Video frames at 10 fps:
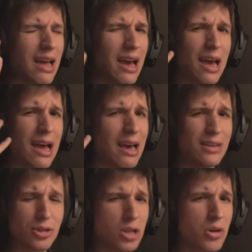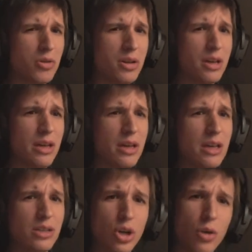I don't know.
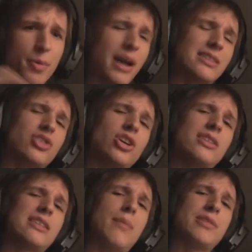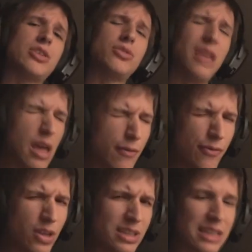So I hope you guys enjoyed this episode.
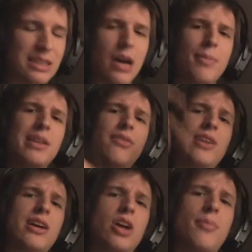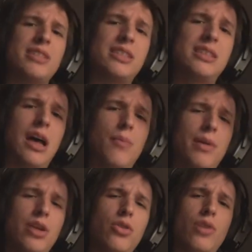If you did, how about leaving a comment down
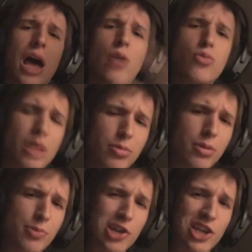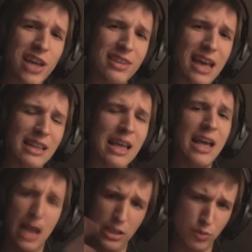below? I really would appreciate that.
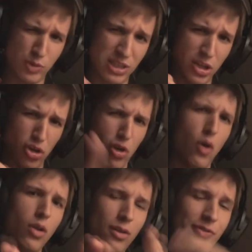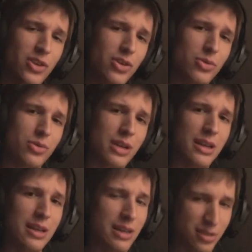And hope to see all of you
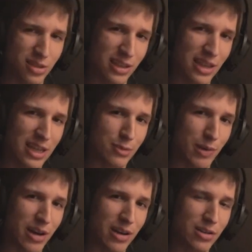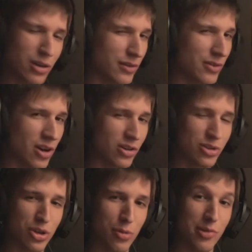to the next part of
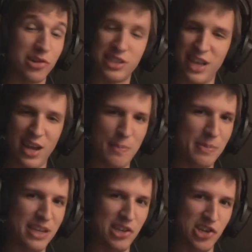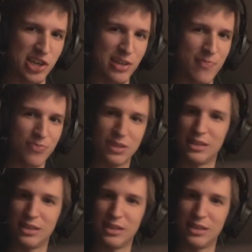October's Amnesia.